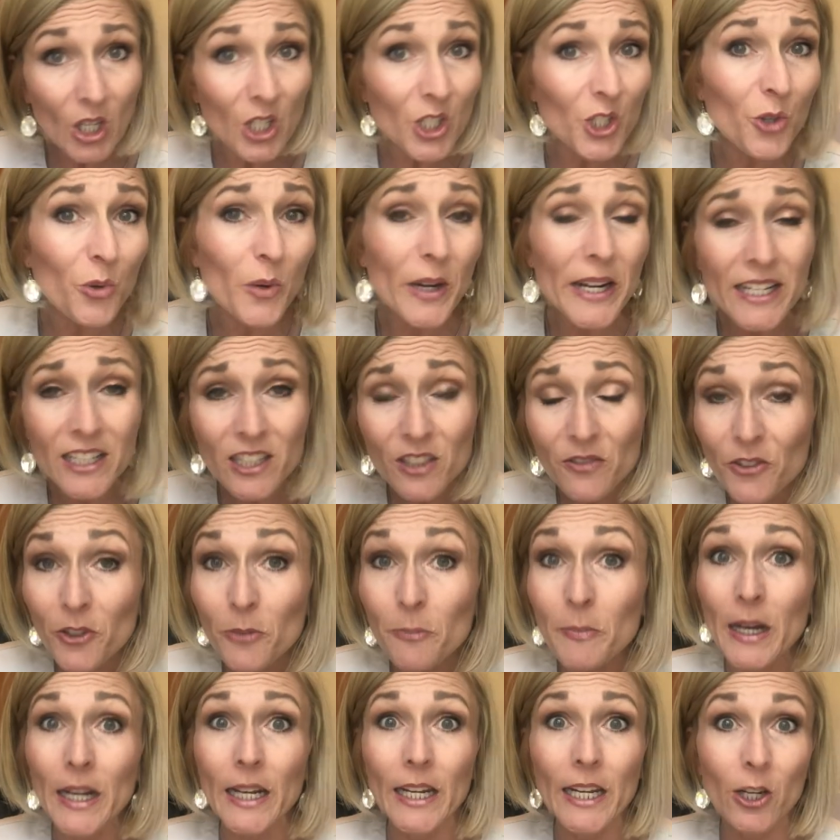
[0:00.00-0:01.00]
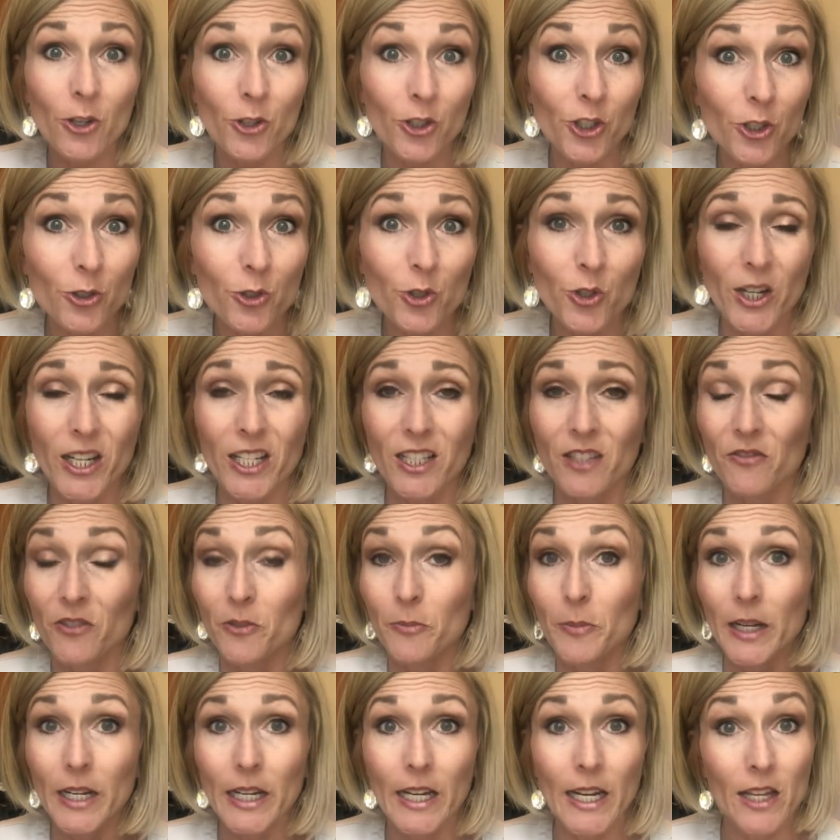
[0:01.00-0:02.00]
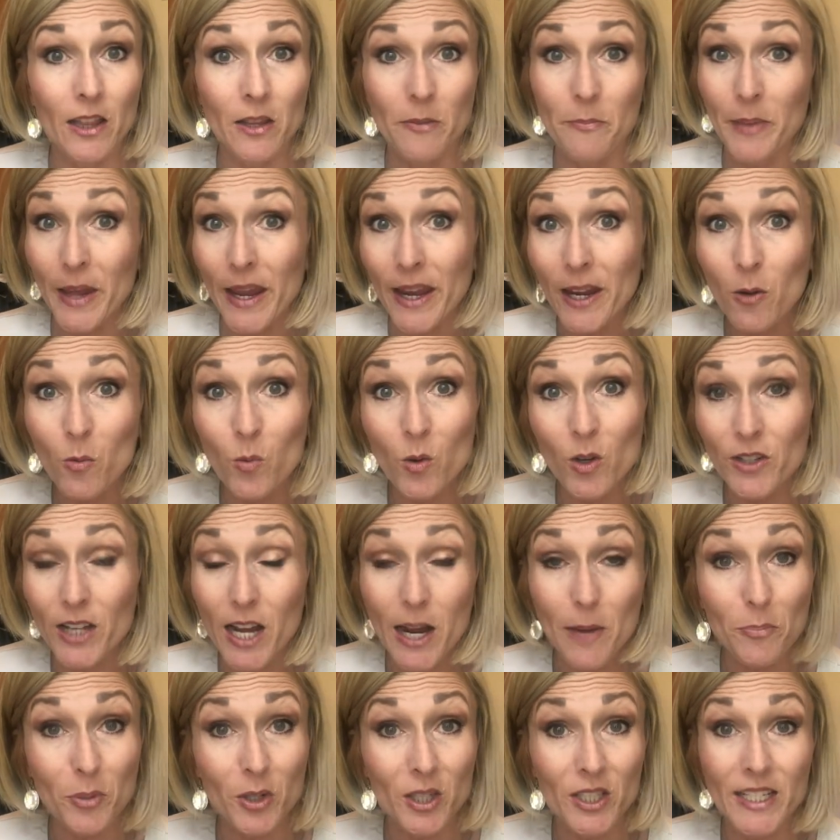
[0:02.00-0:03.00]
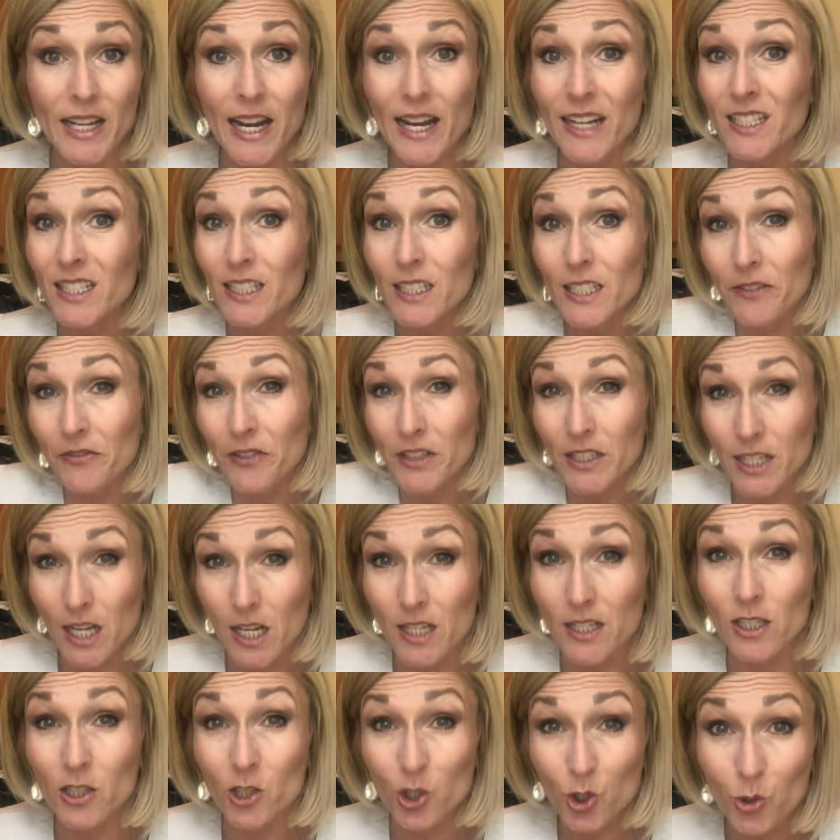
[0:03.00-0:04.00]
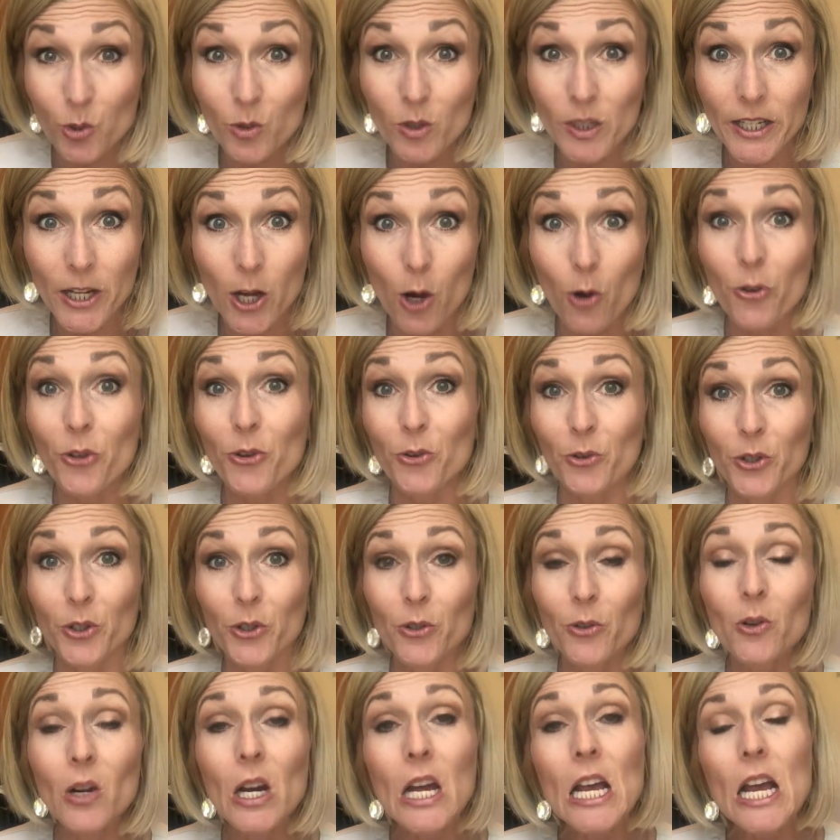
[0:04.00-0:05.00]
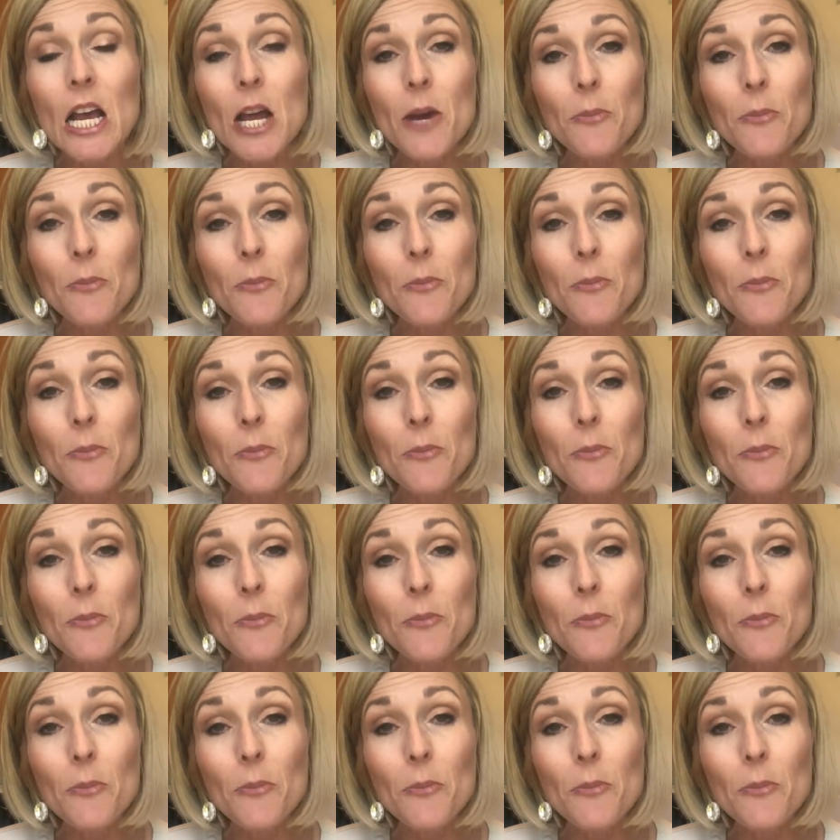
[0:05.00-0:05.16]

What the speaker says: transfer money or you transfer money and the bank will not protect it if it doesn't truly go through,